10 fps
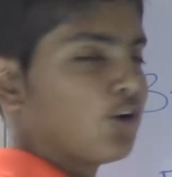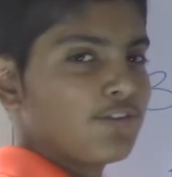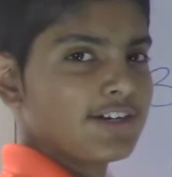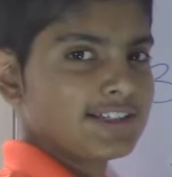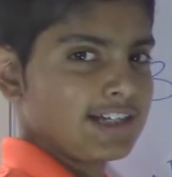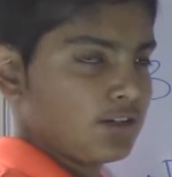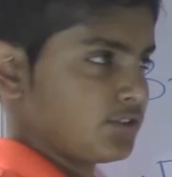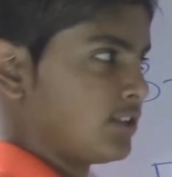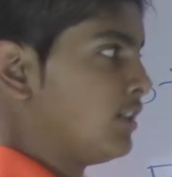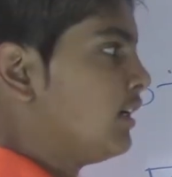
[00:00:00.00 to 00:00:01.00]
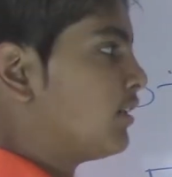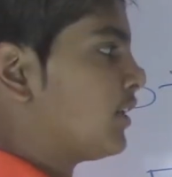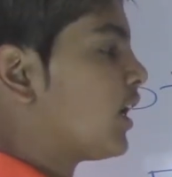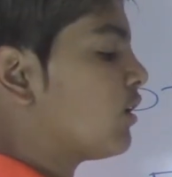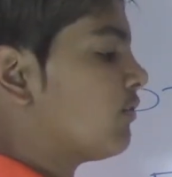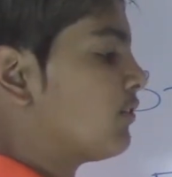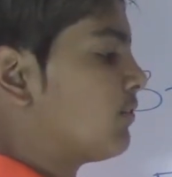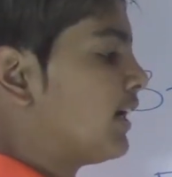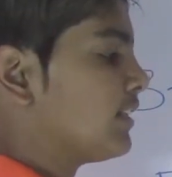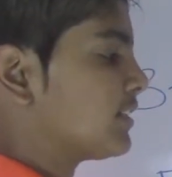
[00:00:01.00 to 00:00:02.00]
over 1000 now if we
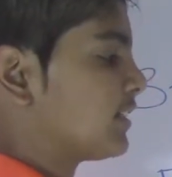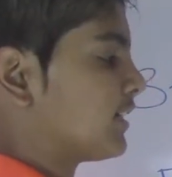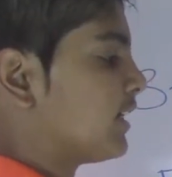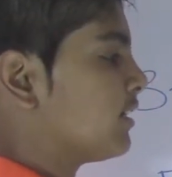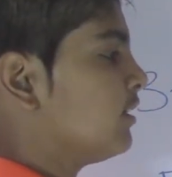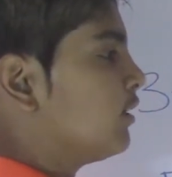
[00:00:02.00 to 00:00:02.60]
write this again